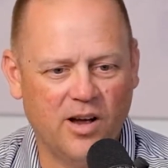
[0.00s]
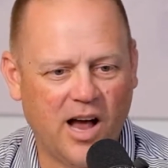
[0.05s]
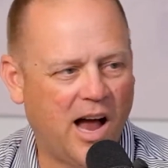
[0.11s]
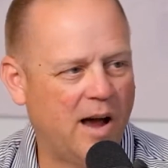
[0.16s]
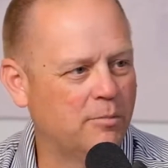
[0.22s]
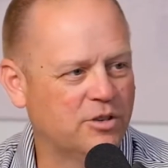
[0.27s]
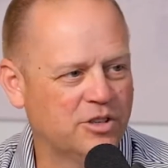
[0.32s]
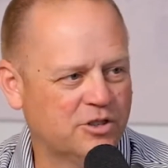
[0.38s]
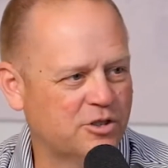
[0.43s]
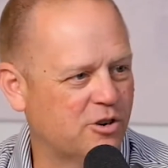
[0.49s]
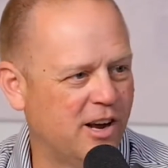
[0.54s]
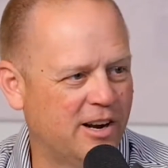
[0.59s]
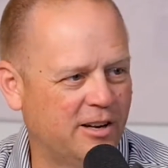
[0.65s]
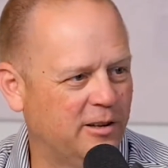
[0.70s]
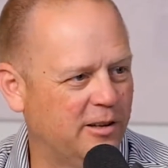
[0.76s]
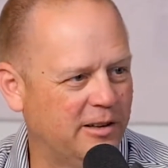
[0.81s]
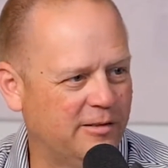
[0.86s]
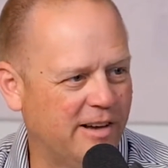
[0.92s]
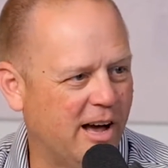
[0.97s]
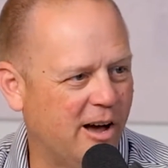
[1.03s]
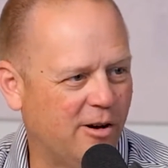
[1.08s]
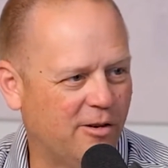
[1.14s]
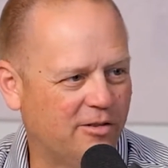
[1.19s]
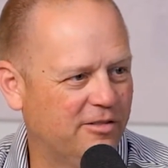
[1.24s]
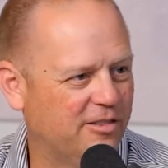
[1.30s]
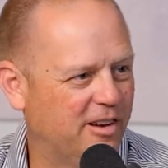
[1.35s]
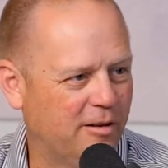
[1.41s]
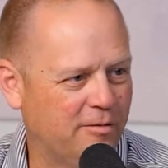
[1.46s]
I'm just trying to live
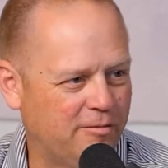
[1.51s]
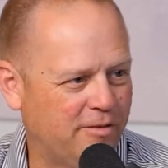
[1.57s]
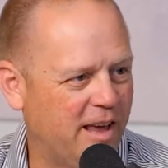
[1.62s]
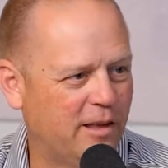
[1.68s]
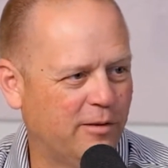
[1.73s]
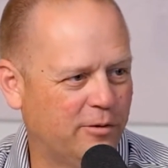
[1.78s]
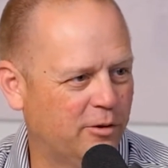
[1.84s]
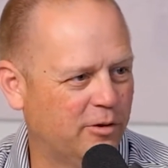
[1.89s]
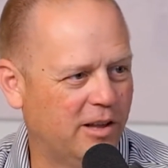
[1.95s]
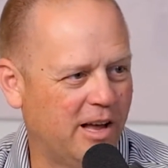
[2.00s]
out a faithful